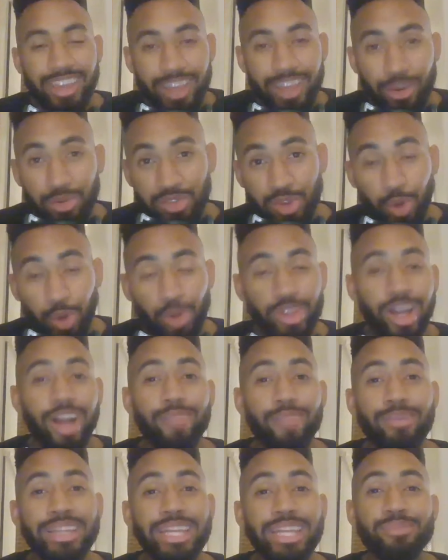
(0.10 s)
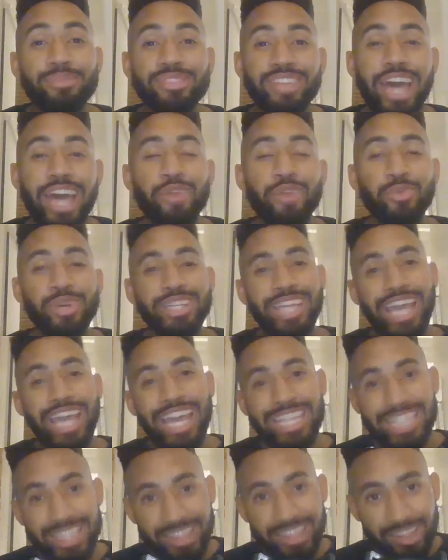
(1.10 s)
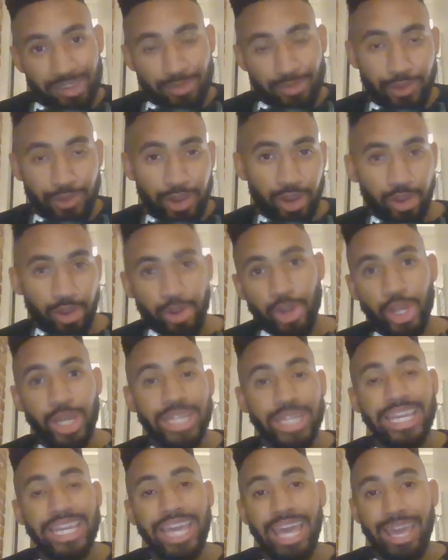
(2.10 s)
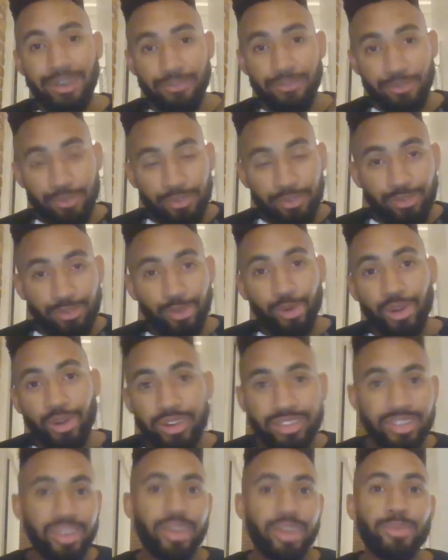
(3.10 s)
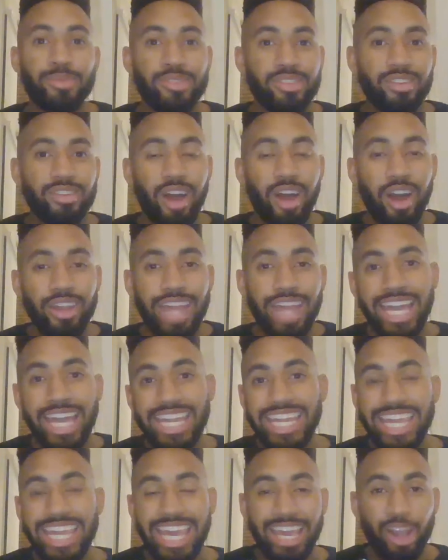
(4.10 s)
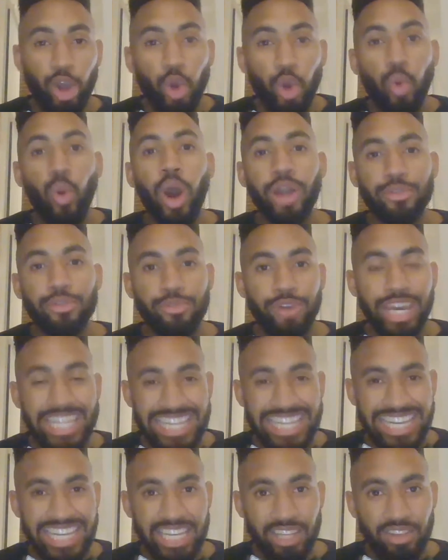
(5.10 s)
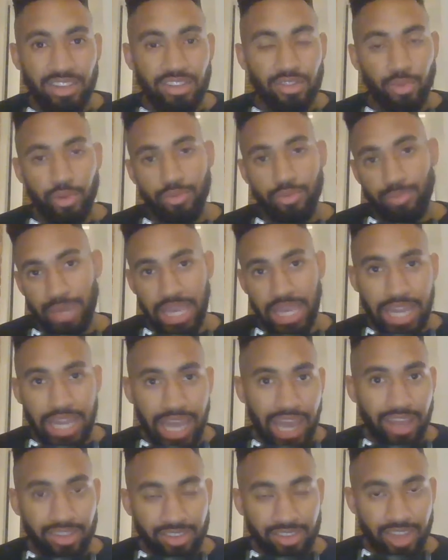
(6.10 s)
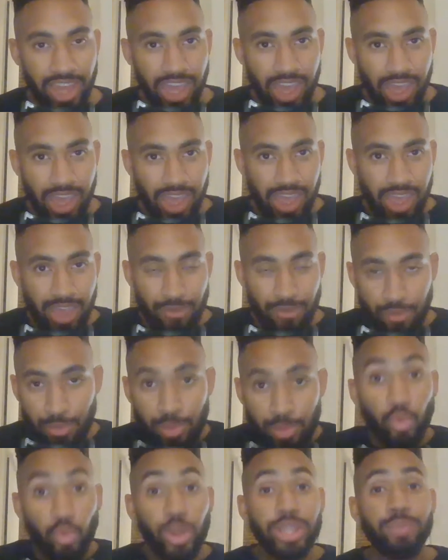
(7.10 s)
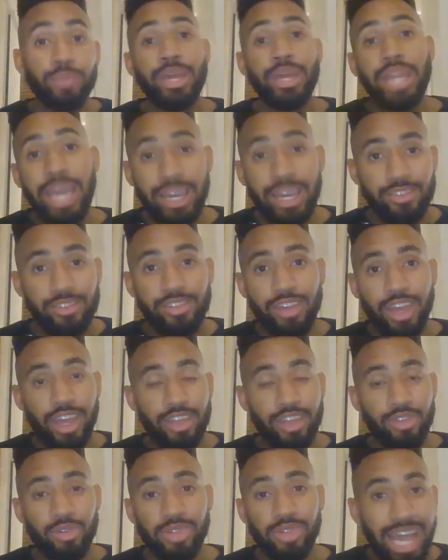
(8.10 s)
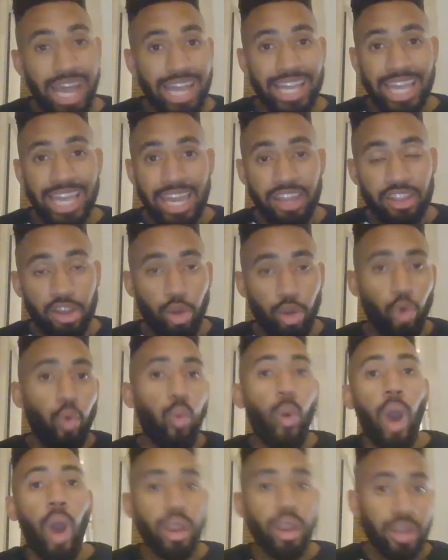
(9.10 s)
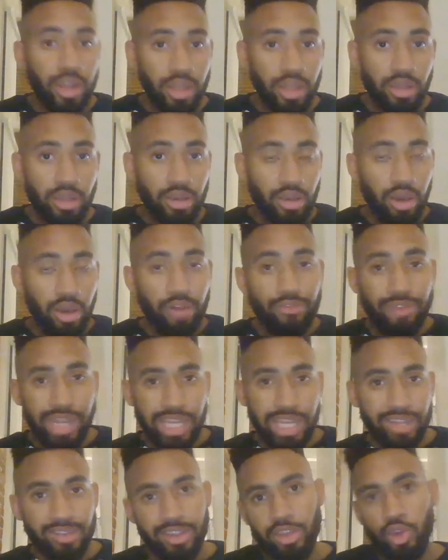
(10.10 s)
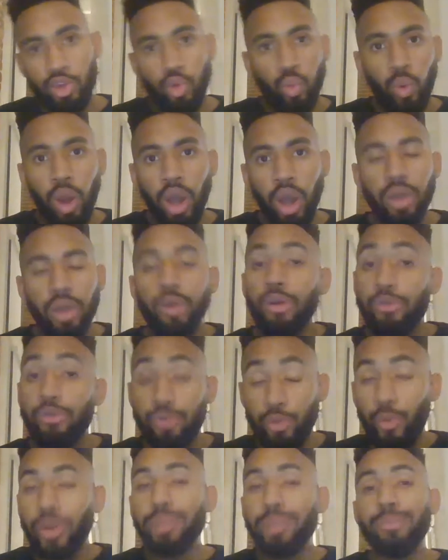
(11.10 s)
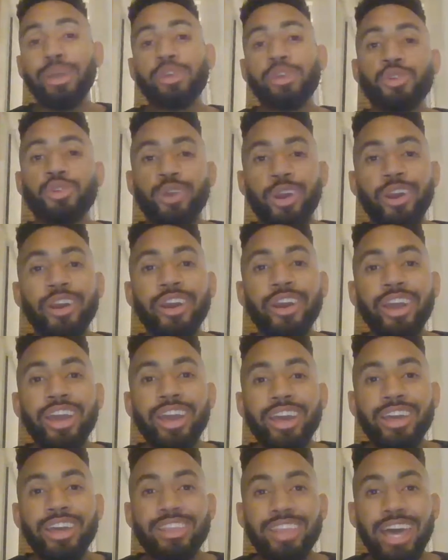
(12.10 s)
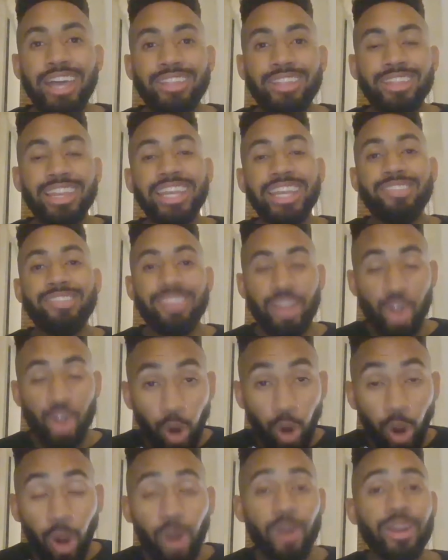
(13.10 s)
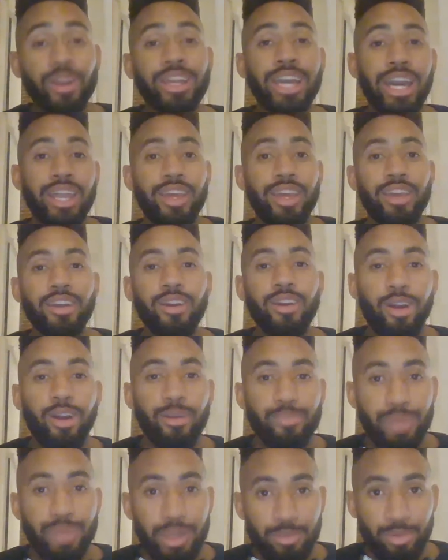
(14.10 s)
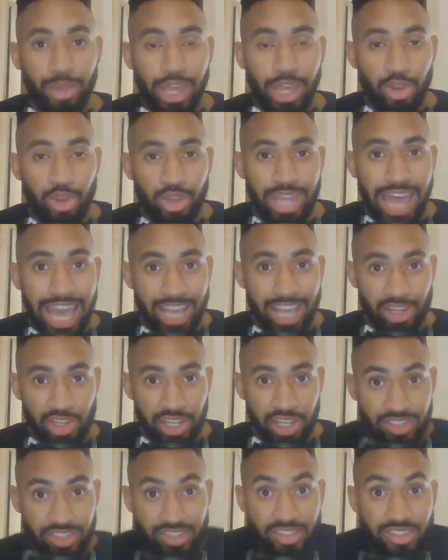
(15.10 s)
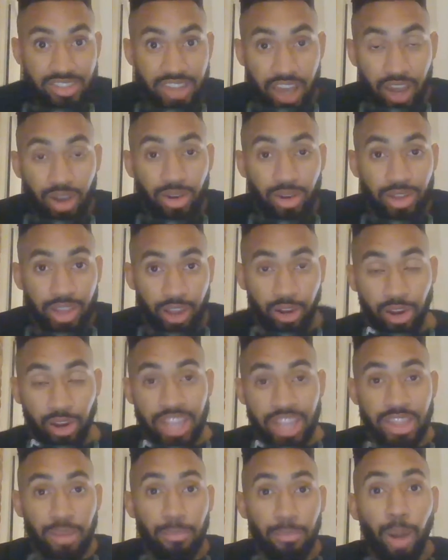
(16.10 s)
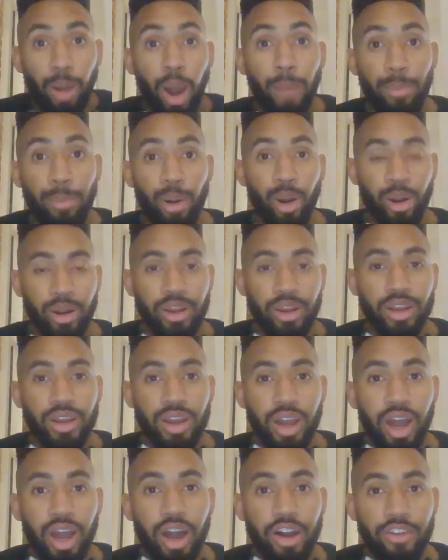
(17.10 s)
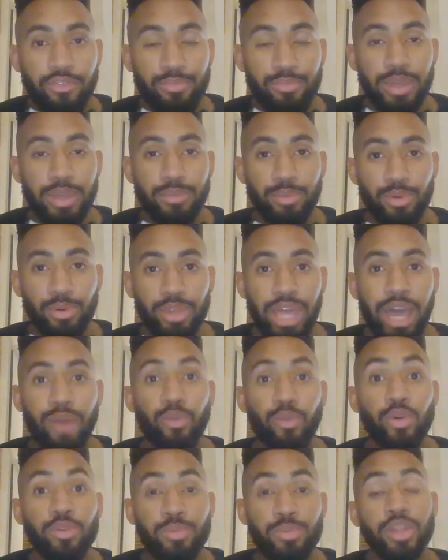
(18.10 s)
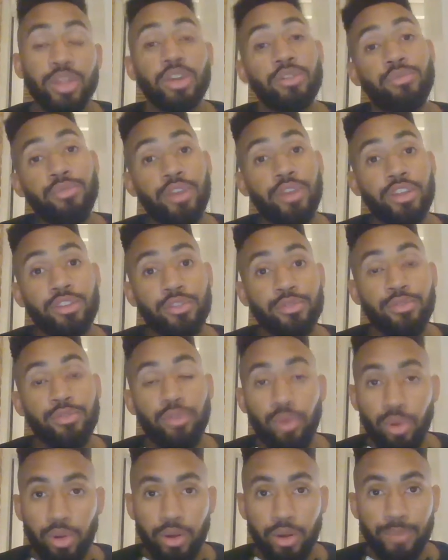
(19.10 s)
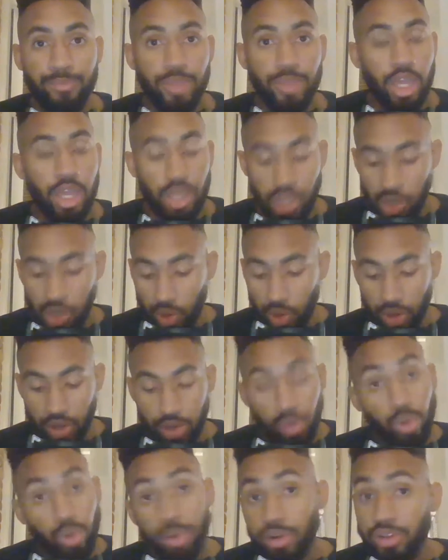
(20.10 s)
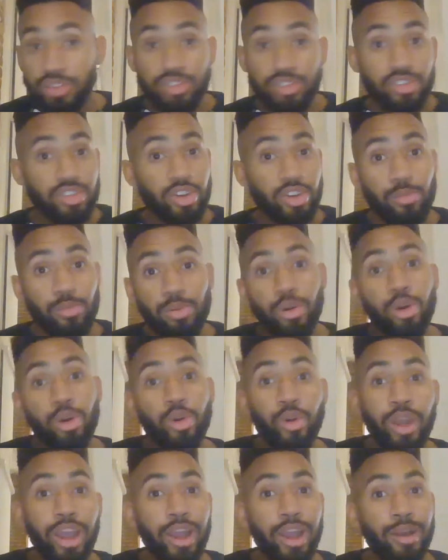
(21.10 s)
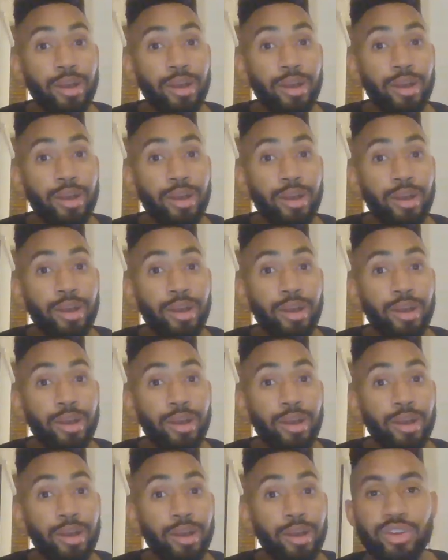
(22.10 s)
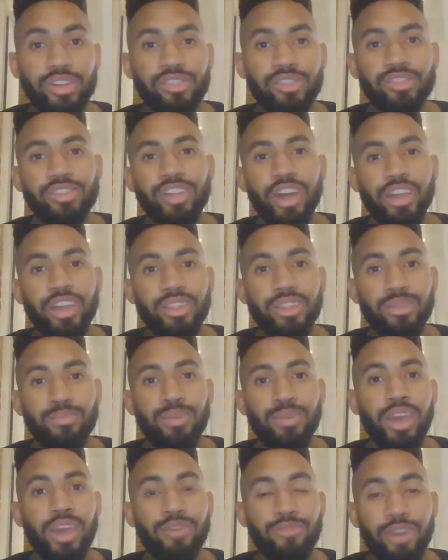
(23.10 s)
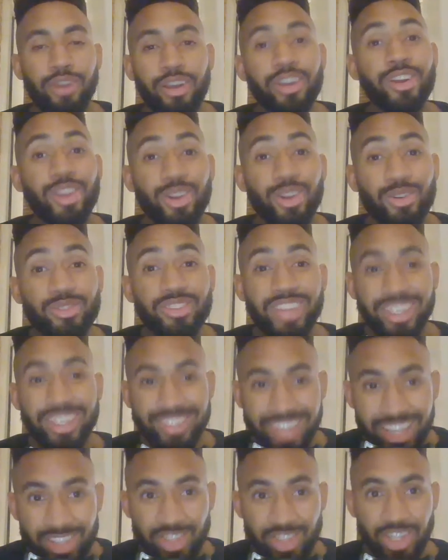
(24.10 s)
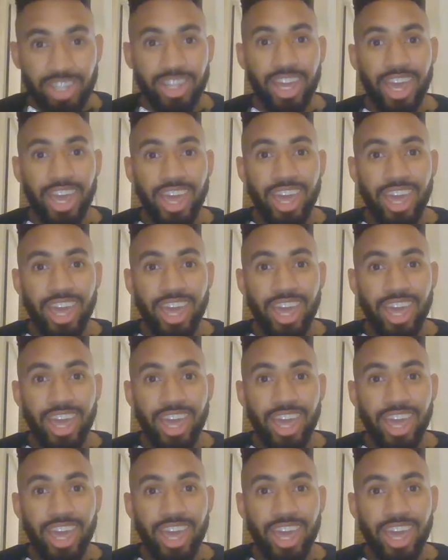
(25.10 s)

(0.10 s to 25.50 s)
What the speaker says: Hey, what's going on? My name is Edwin, and in this video, you're going to get 4 tips on how to get qualified leads with paid ads. If you've been running paid ads and you're not getting the quality of leads that you want, or if you want to make sure that the leads that you are getting are people that you could actually sell and are in the ballpark of people that would be good fits for your course, your program, or your service, then pay very close attention.